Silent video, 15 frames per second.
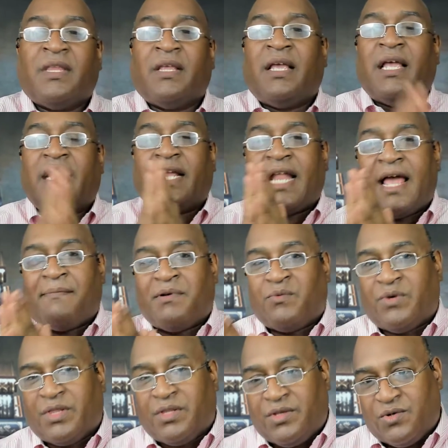it can
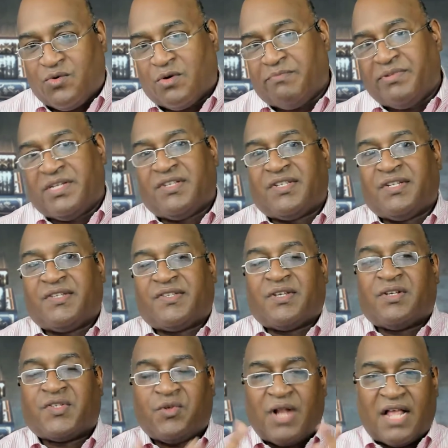happen with your business.
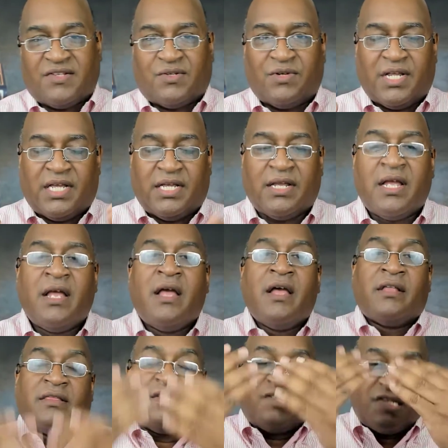So that's okay.
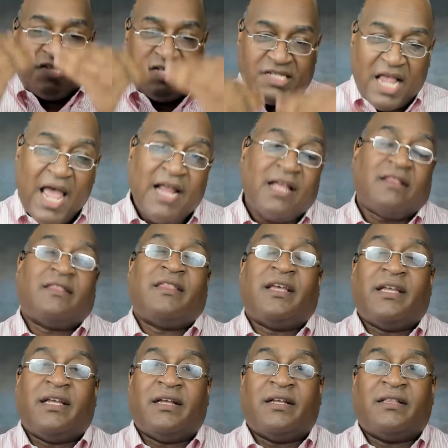The second
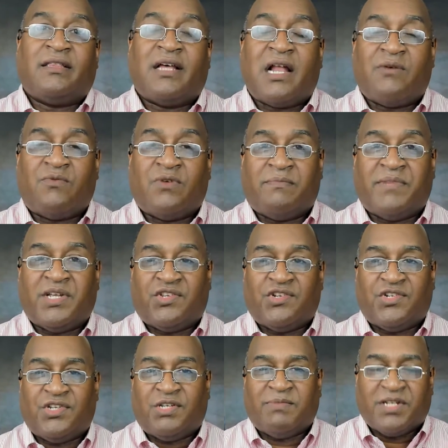thing that I want to
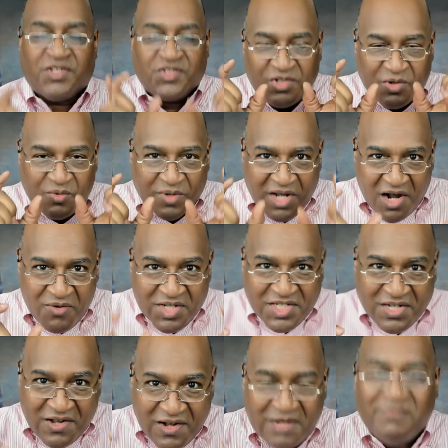mention to you, because you know we
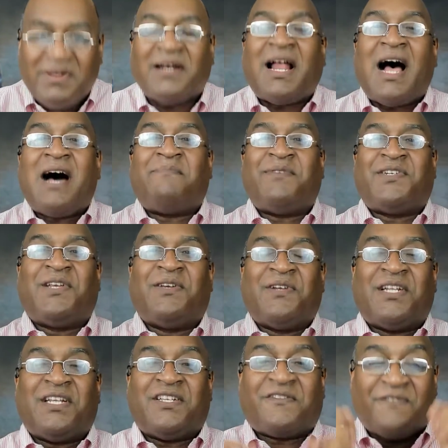always talk about
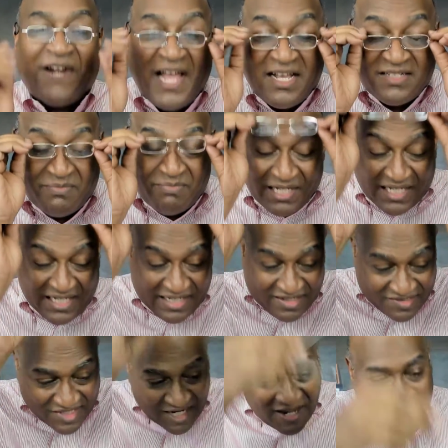opportunities for
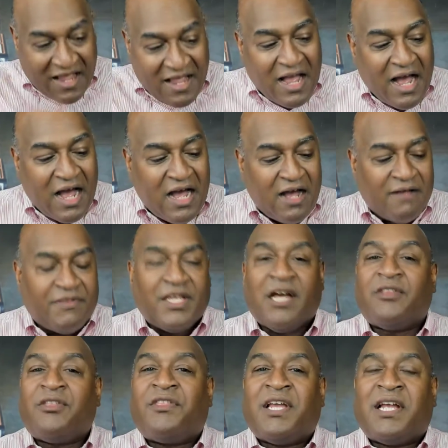XBEs, uh, the
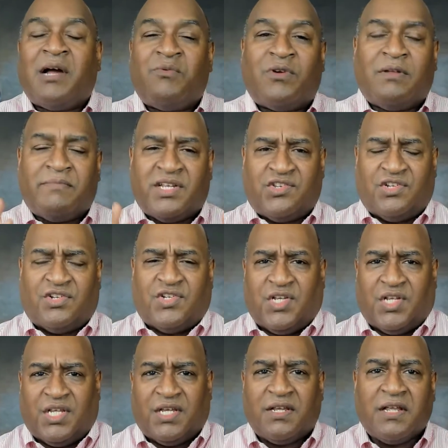other thing I want to mention
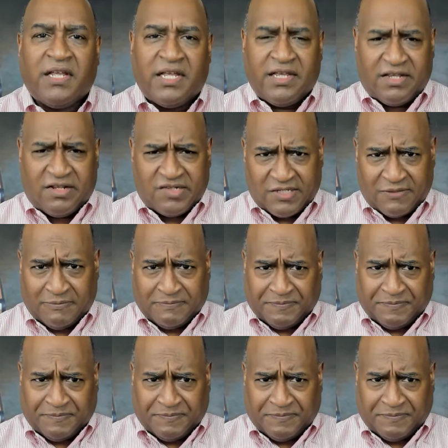to you is